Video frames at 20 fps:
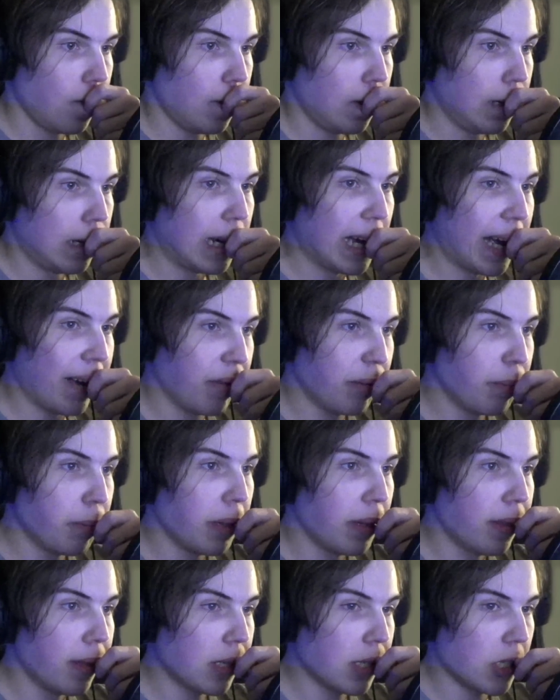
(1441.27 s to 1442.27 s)
I haven't
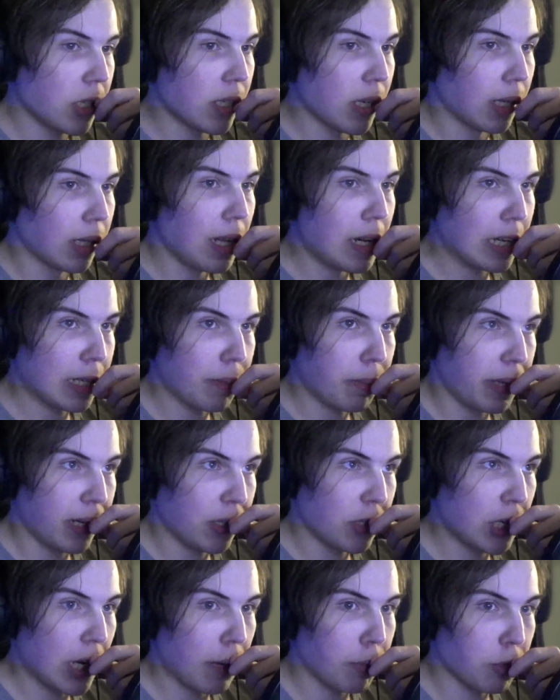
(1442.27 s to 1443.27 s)
been this stunlocked by a
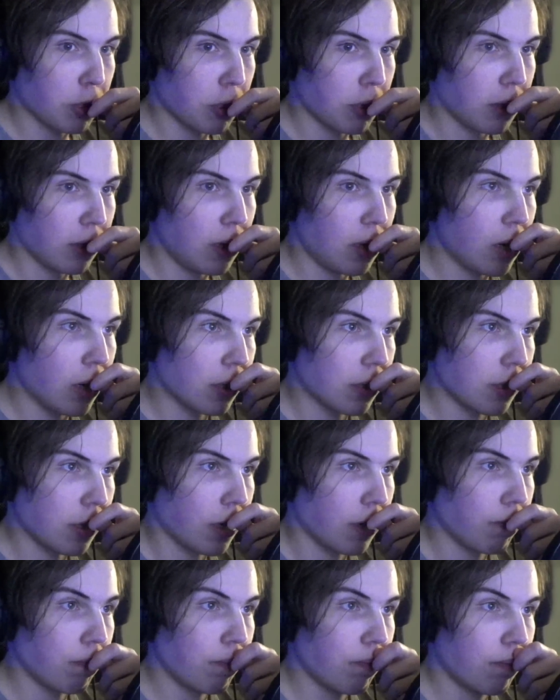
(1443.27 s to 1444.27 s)
chapter in a long
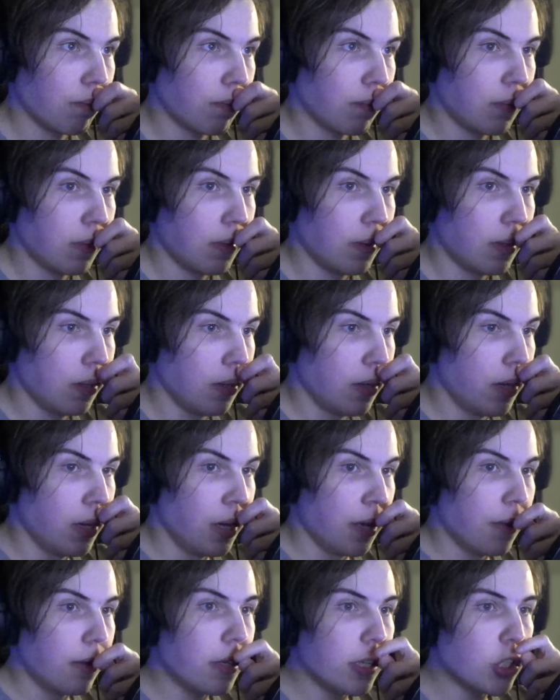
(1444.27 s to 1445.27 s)
time.
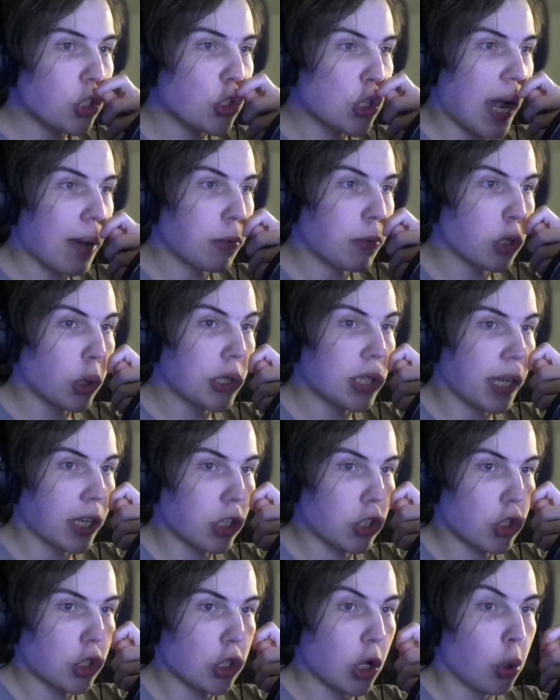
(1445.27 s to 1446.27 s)
This chapter is, like,
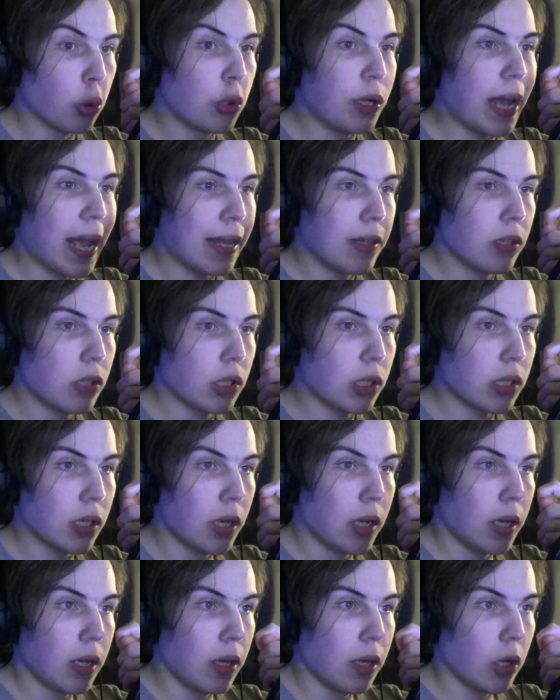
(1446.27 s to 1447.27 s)
so dense
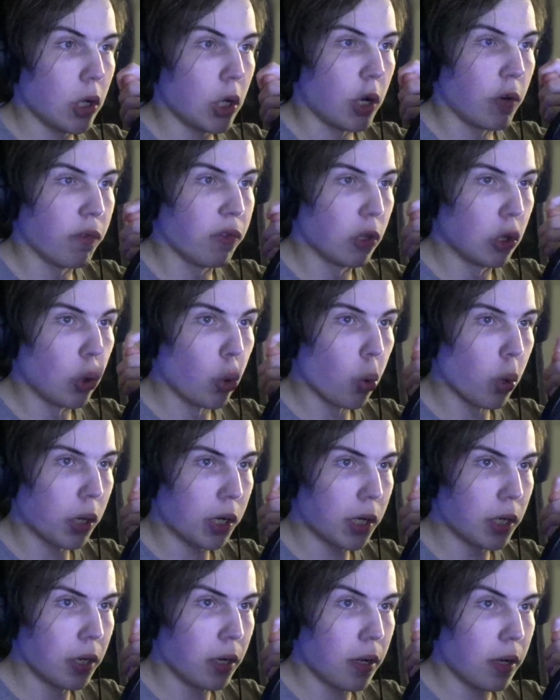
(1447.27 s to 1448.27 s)
of
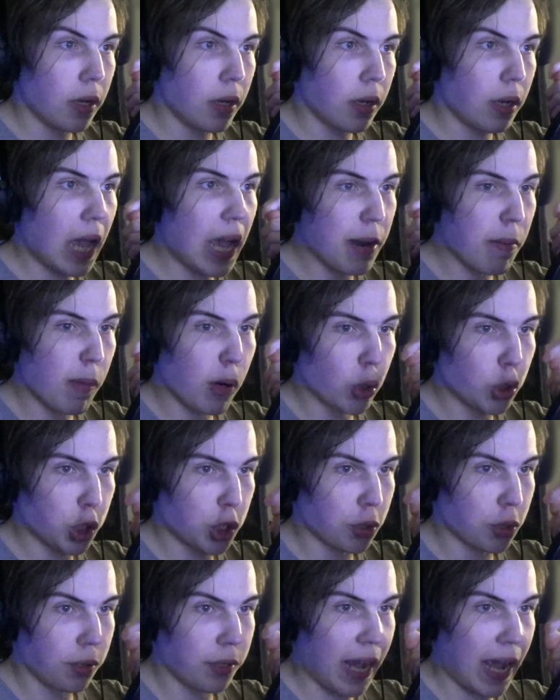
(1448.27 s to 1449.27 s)
lore and
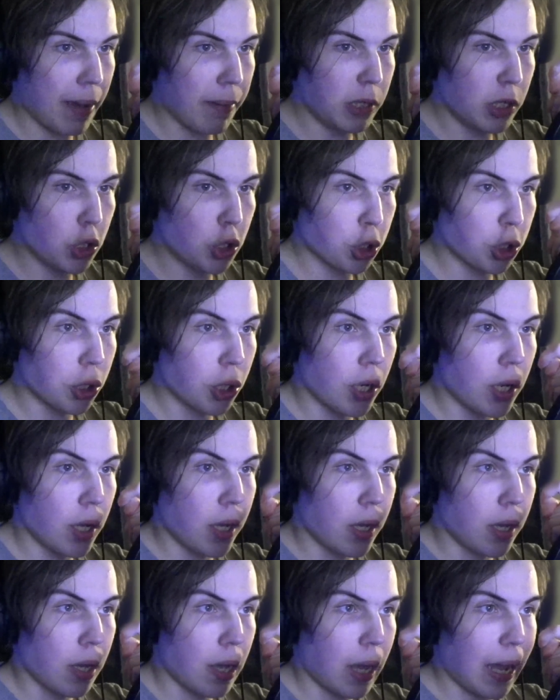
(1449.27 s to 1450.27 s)
emotional damage.
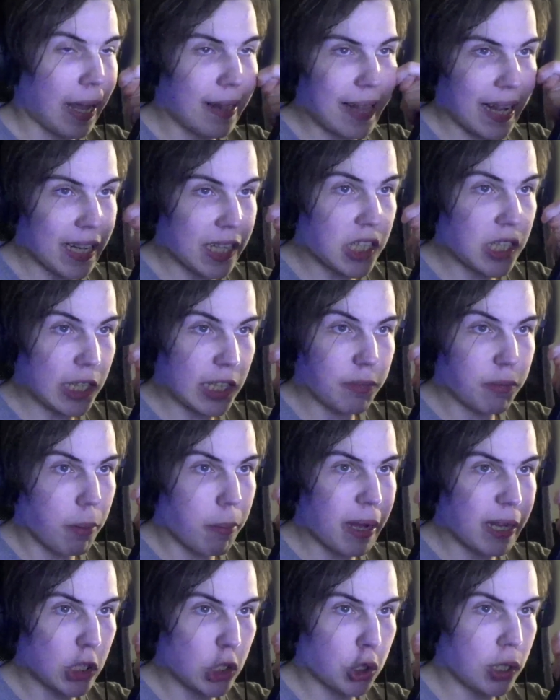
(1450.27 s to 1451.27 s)
And that's not even
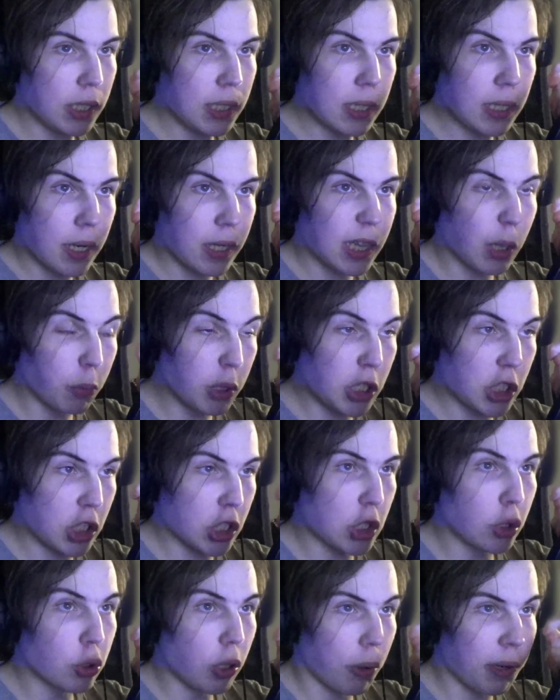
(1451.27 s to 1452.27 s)
mentioning that we
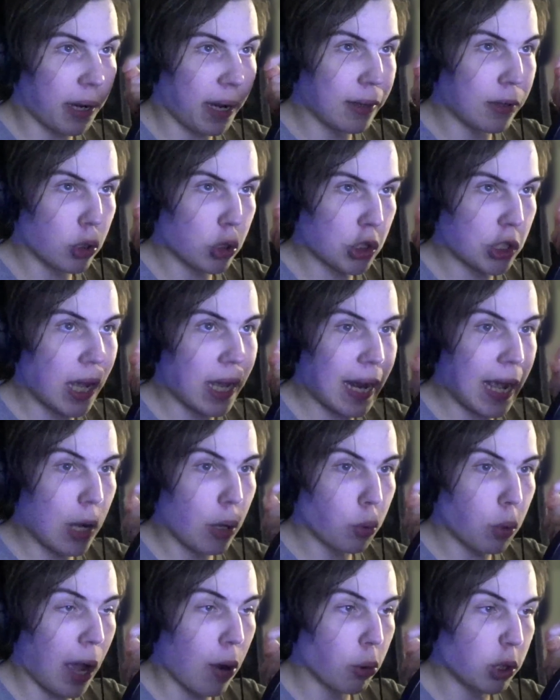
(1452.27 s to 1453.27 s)
still don't understand
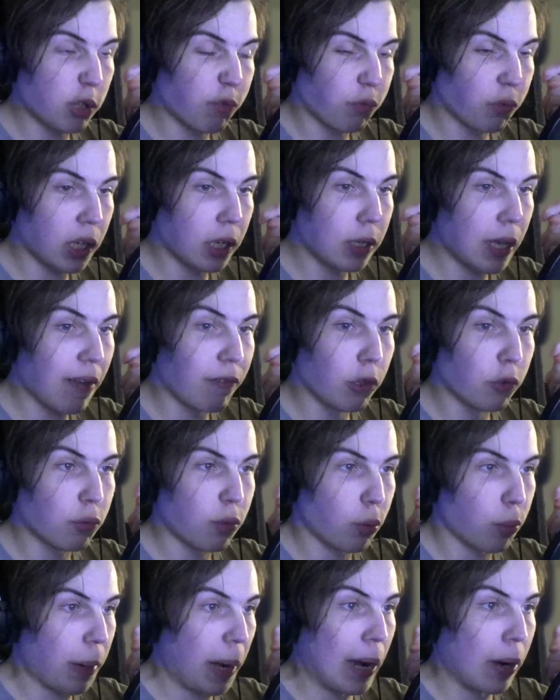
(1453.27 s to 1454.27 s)
how his freaking devil
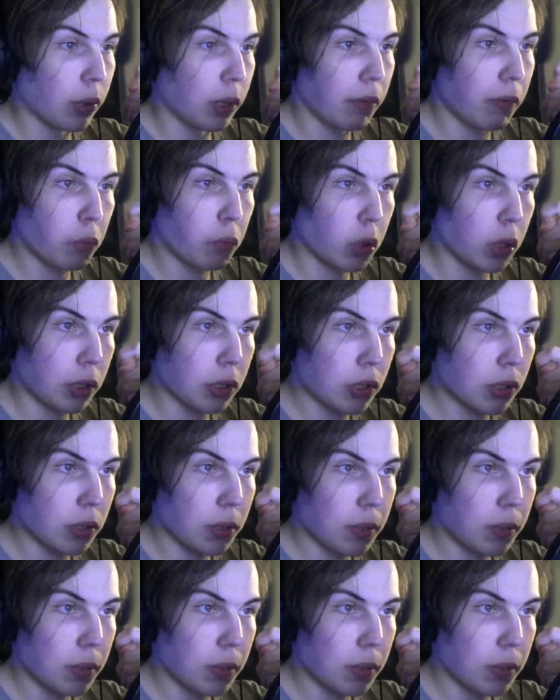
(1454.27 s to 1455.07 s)
fruit power even works.